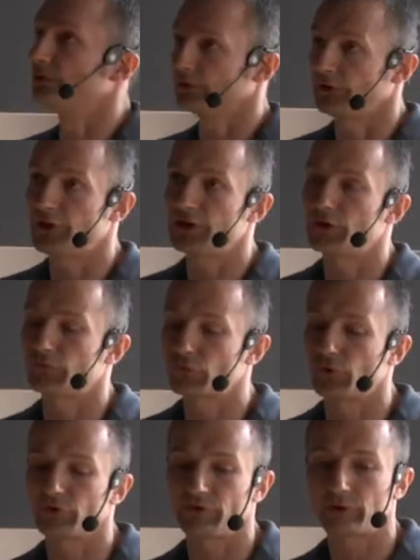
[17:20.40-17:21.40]
then, of
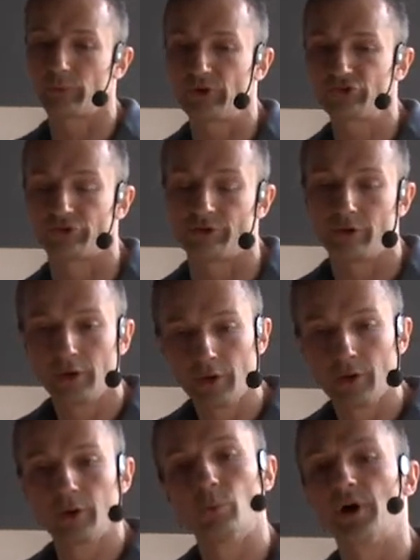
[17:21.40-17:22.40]
course, the question,
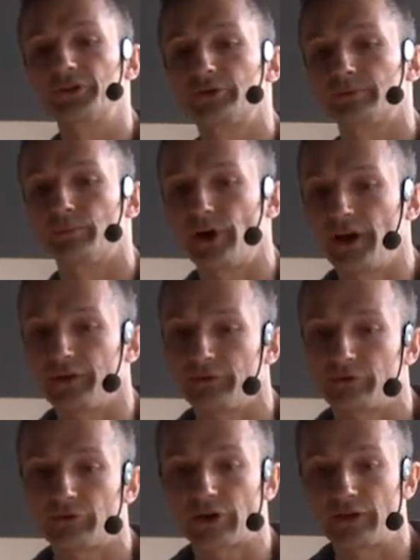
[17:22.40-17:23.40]
what
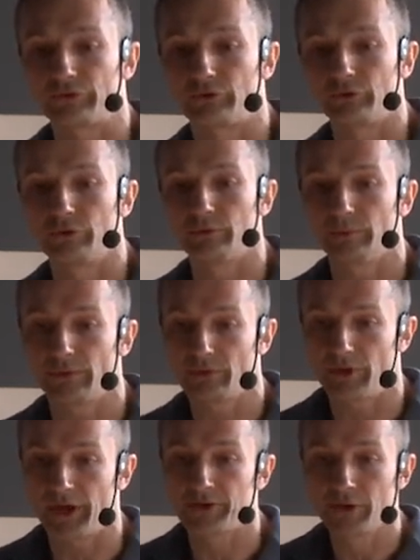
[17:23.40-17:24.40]
brands has to do with
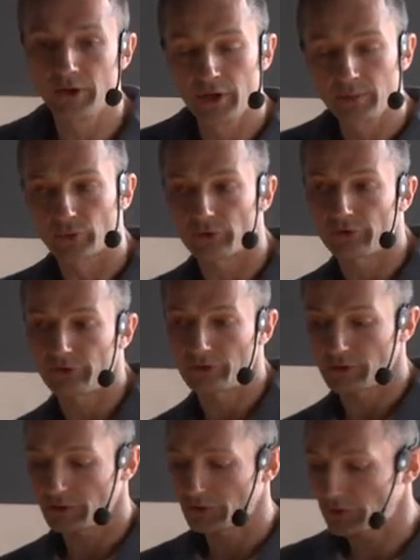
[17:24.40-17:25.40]
that? Because
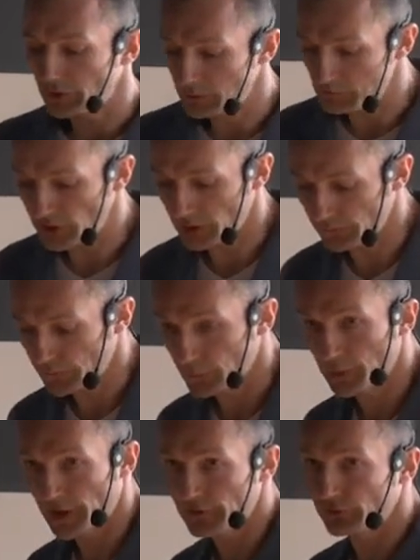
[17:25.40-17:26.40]
meaningful
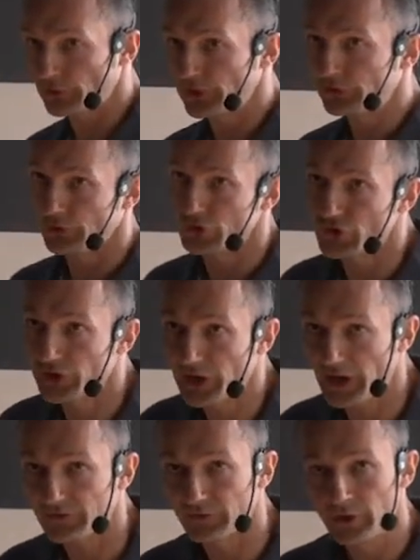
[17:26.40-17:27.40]
brands research, it
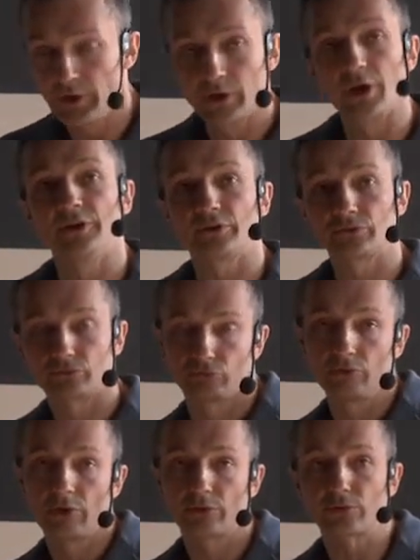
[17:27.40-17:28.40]
has kind of
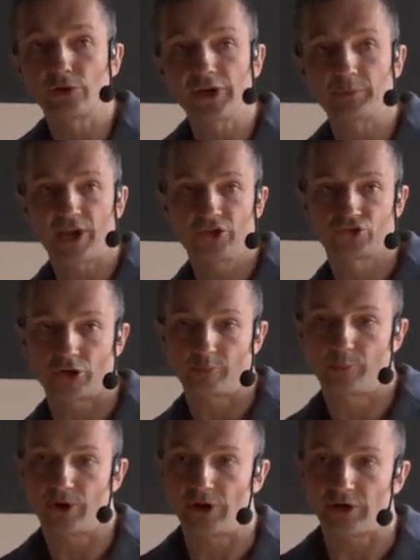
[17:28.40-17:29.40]
three major
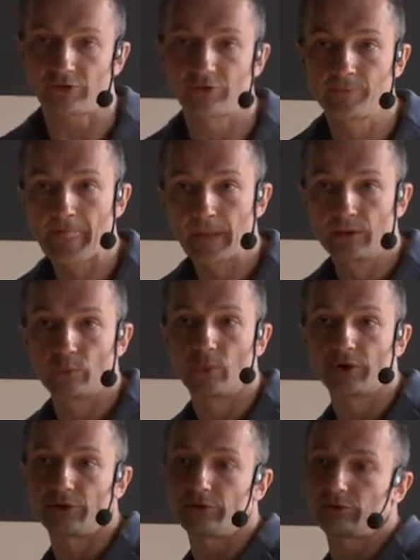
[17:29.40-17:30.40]
parts.
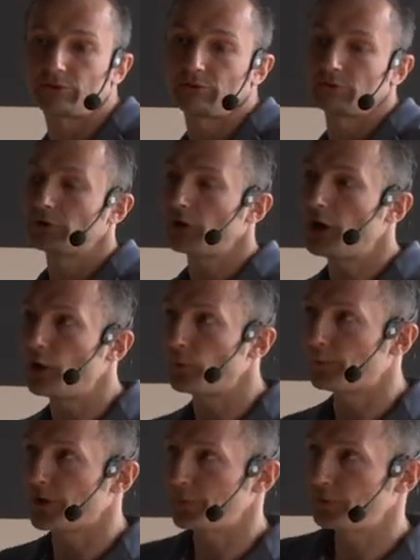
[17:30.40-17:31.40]
One is how
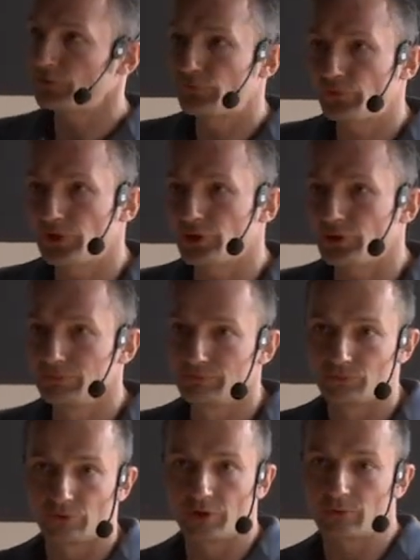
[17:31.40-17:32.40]
people
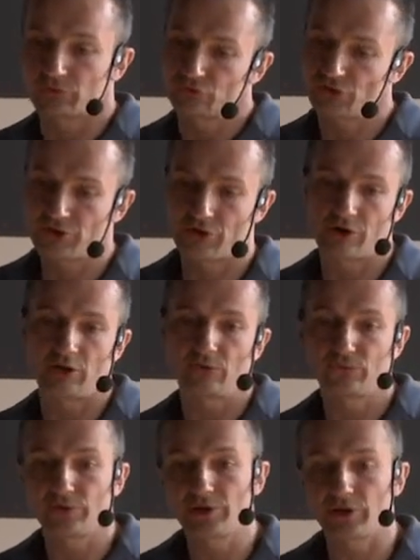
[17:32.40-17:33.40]
feel, you know, general
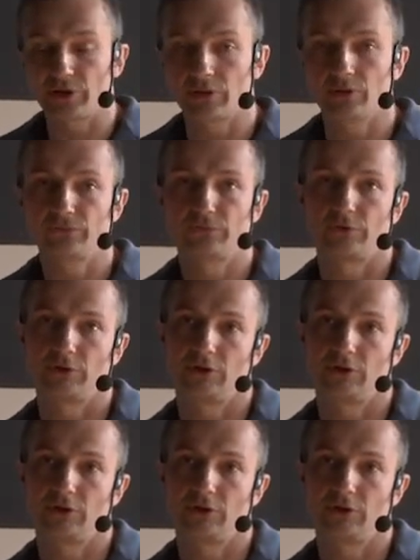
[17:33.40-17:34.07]
feeling of